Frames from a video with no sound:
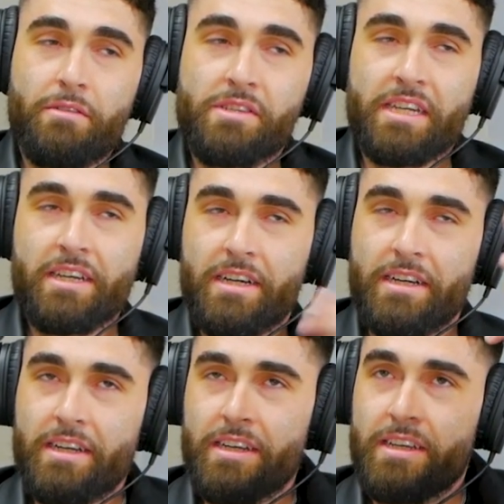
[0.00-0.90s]
that was like
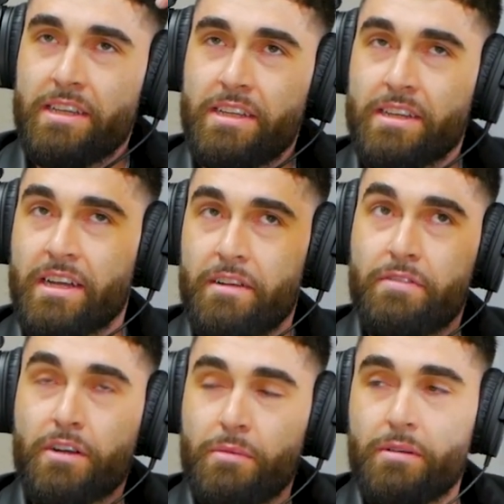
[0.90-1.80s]
a kind of
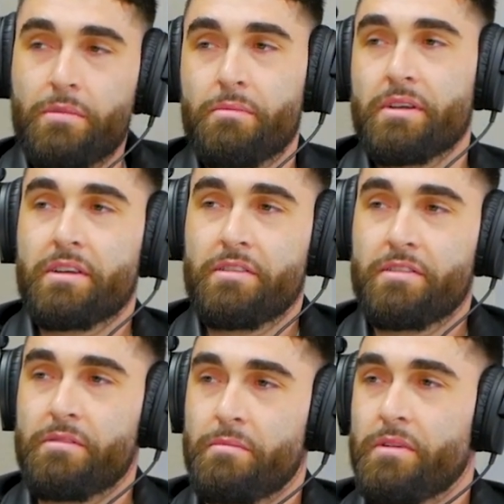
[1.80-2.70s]
fucked me up moment
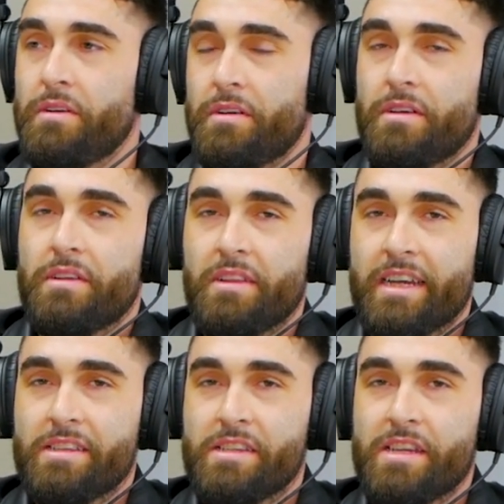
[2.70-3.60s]
because
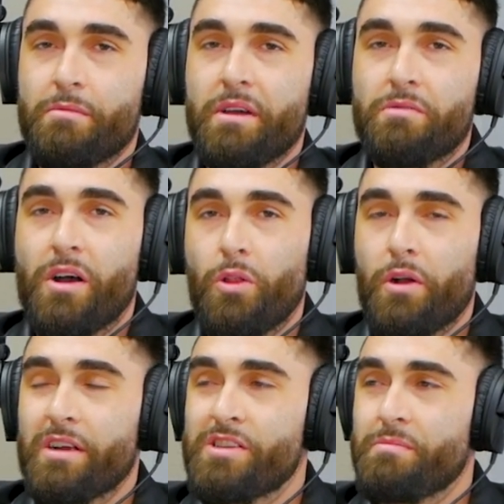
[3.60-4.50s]
like the same way a
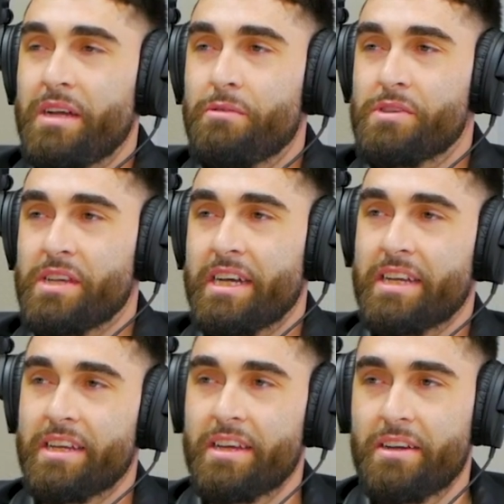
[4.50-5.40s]
lawyer someday was
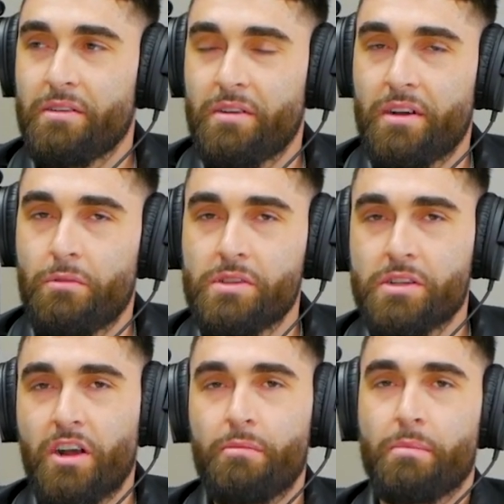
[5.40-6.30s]
like, what's
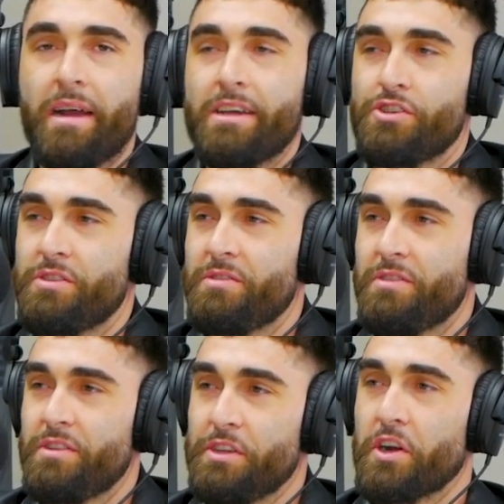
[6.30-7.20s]
a crime of passion?
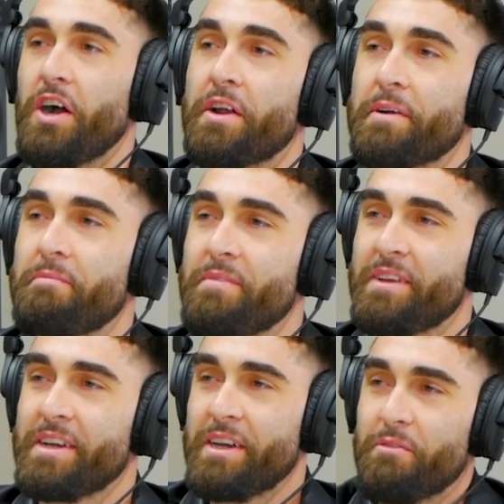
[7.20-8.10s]
Your honor.
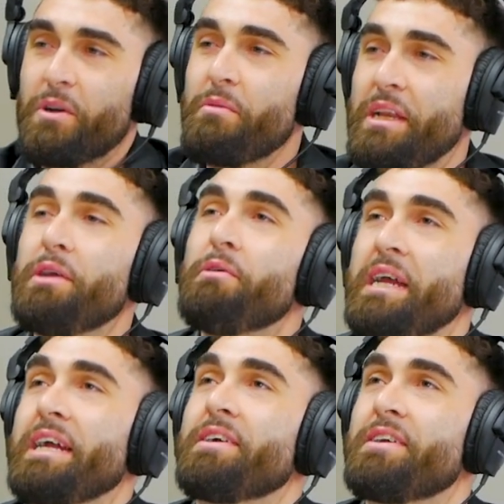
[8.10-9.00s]
What do we do
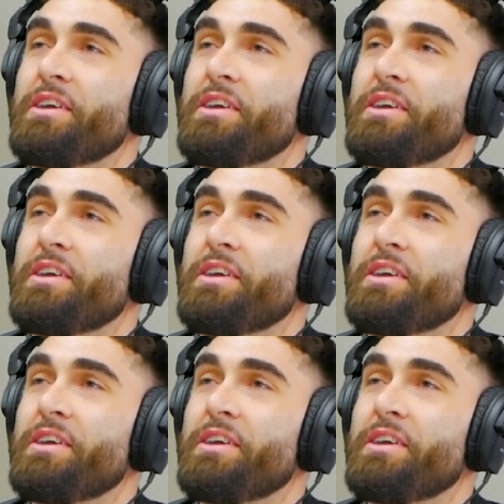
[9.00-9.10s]
here,